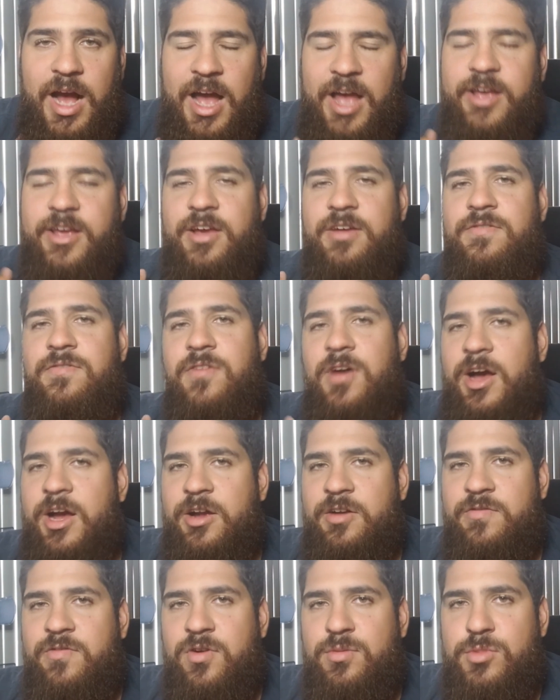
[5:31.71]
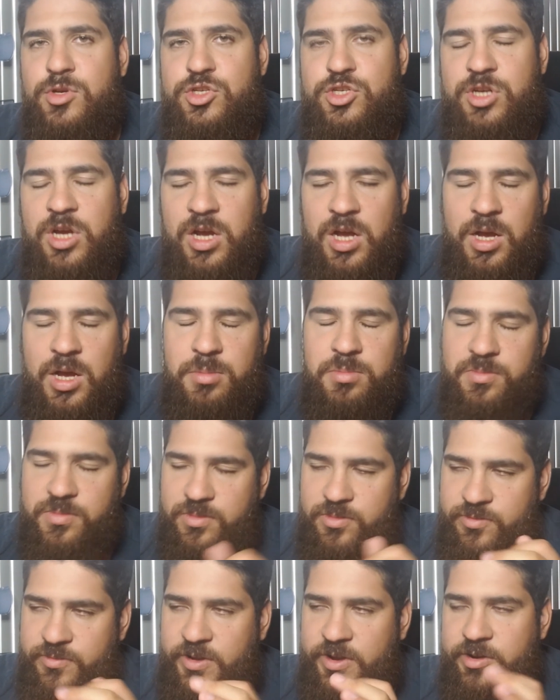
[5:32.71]
I got fired from a job
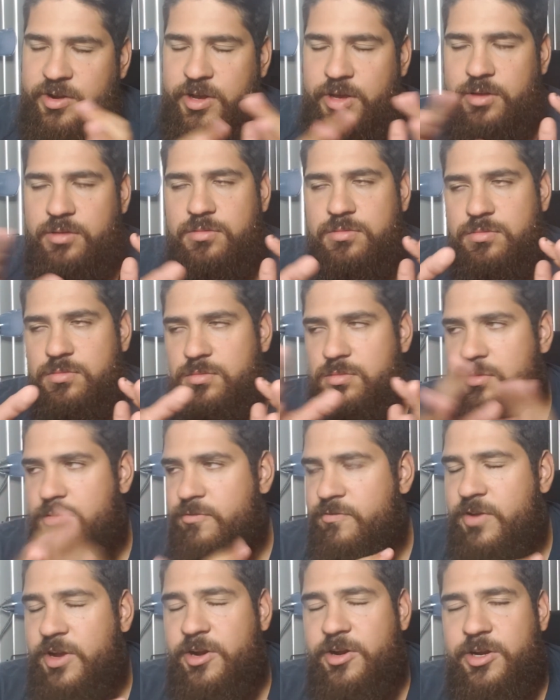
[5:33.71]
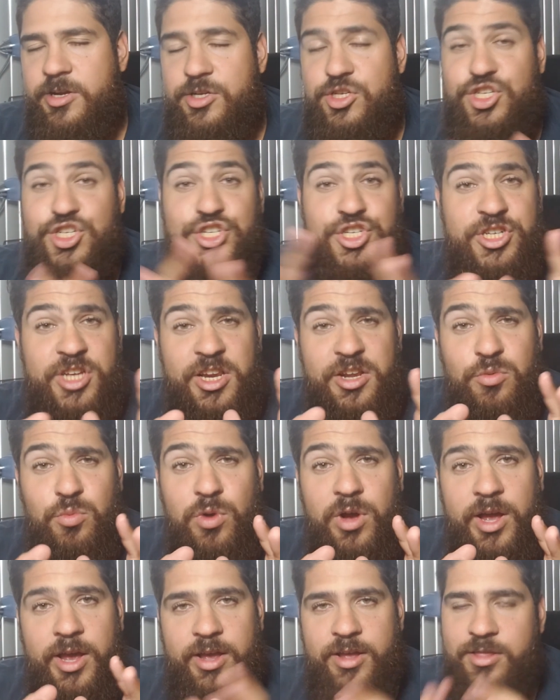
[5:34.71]
very shitty
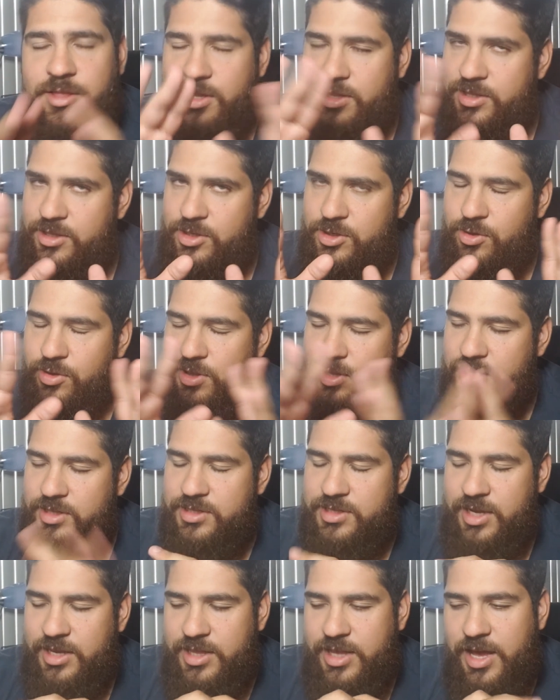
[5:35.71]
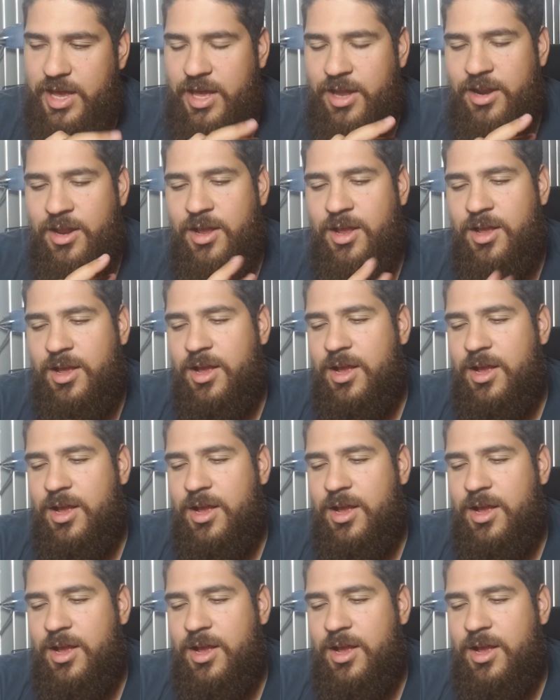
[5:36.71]
way. Let's say that.